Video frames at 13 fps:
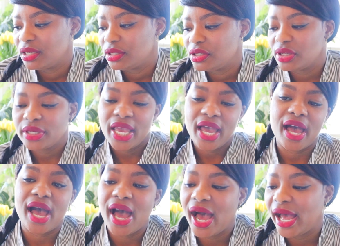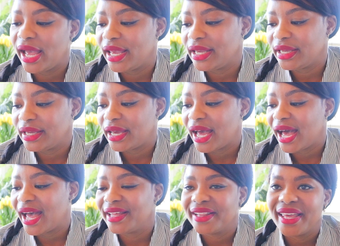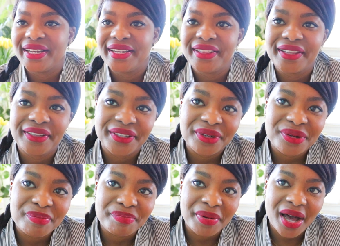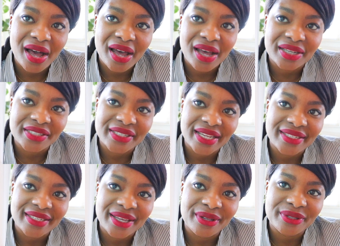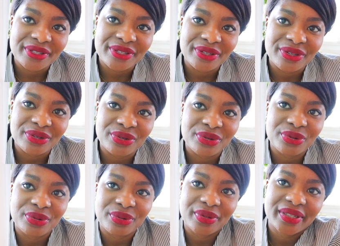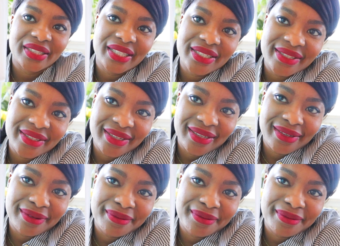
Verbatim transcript: So yeah, I highlighted the little box that tells you, let's see,